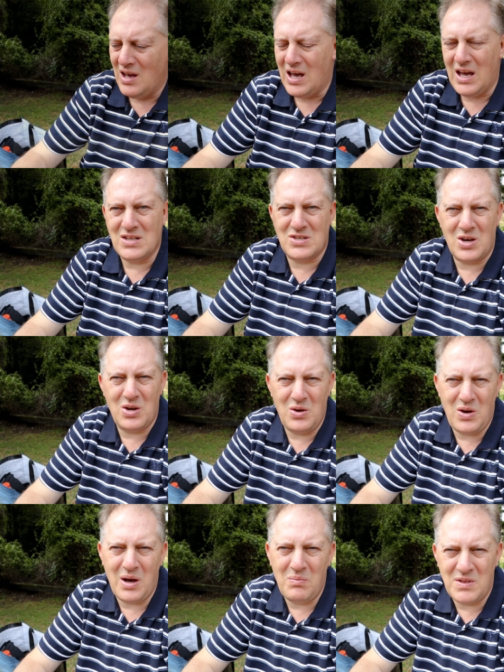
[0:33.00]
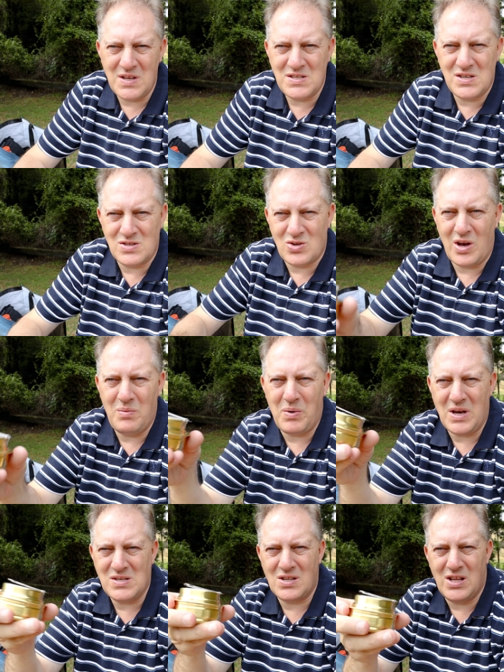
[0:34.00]
And so this is like
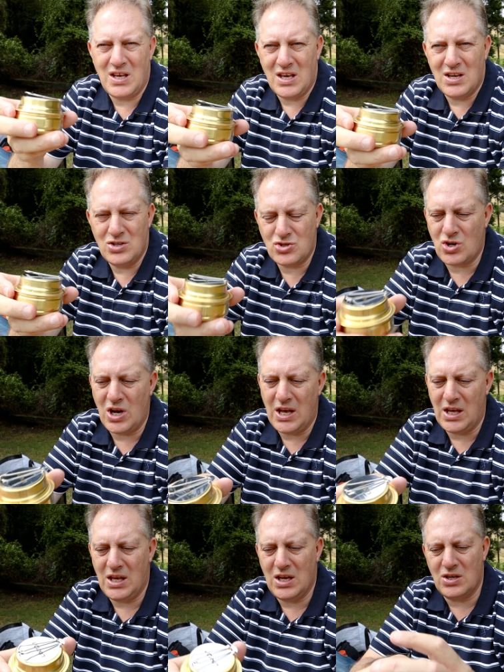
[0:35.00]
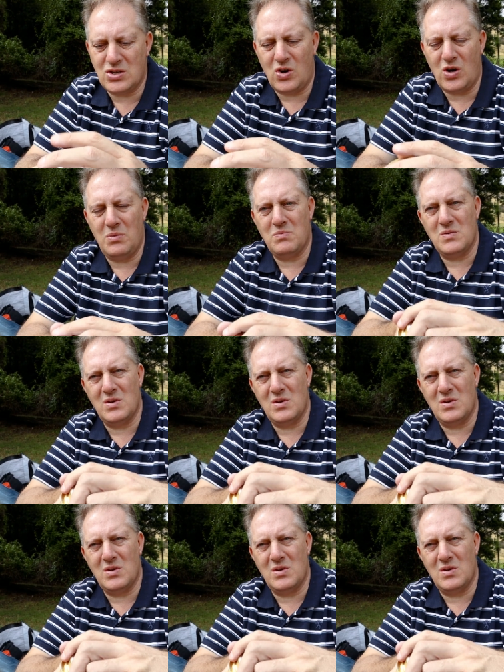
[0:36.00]
basically a Trangia type